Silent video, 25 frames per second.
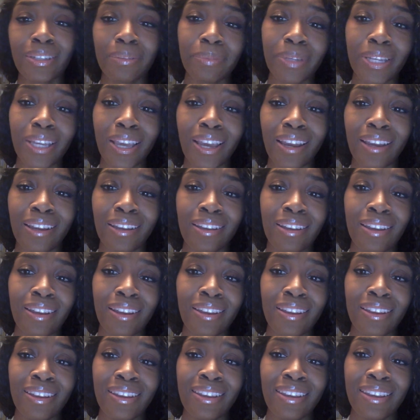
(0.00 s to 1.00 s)
But yeah,
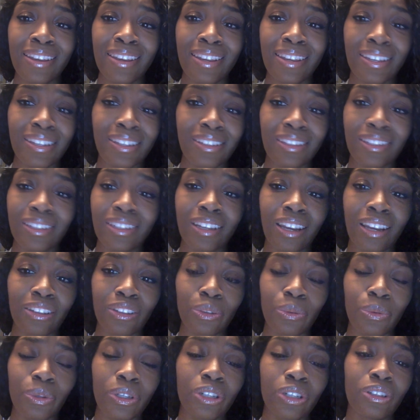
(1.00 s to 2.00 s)
he's looking out
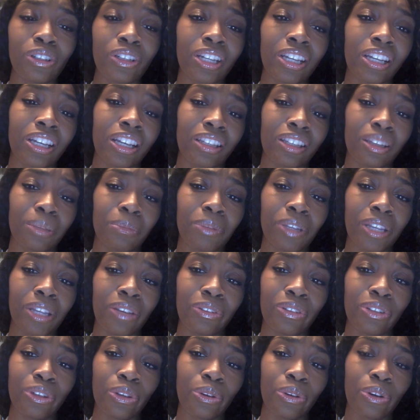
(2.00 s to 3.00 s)
the window, looking at them
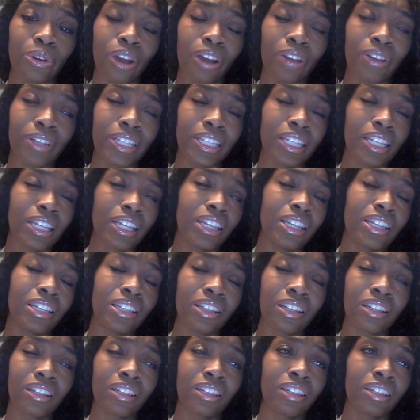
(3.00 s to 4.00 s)
leave. So obviously he's
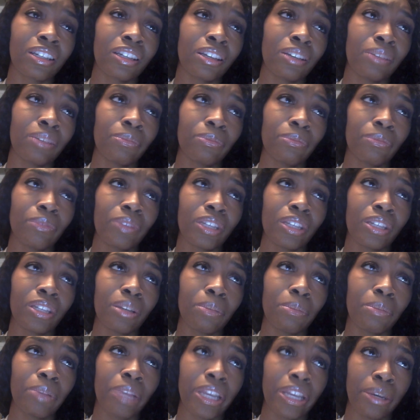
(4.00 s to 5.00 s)
gonna
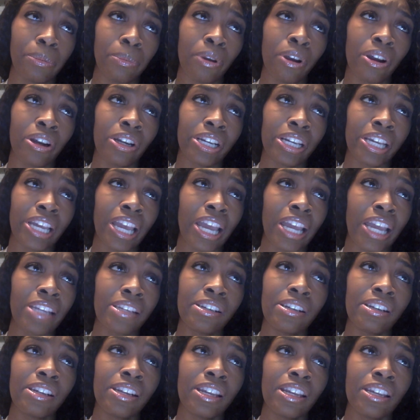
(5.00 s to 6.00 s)
play a part
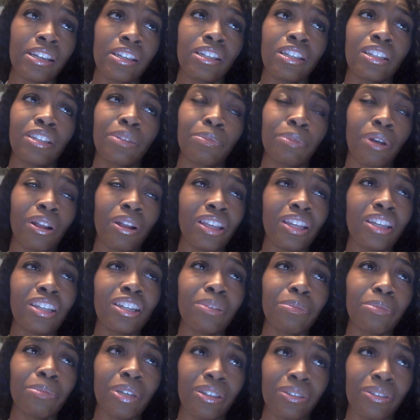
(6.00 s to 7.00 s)
again. He's probably
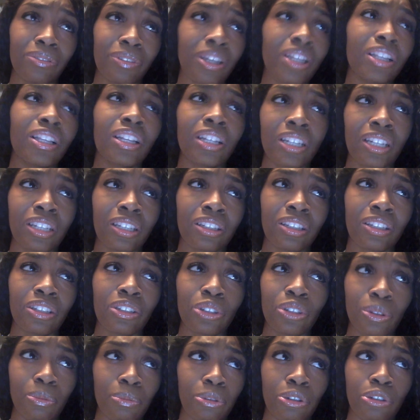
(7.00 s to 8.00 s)
gonna be a villain in the
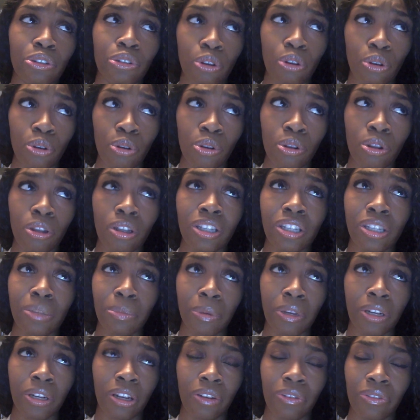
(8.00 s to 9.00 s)
Doom Patrol
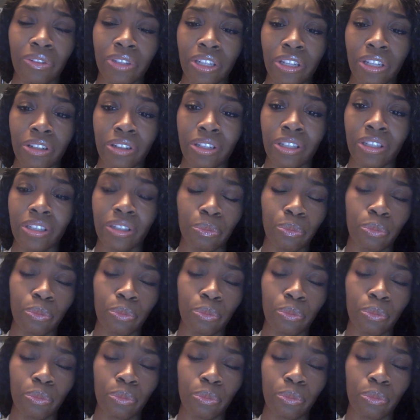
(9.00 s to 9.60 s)
spin-off series.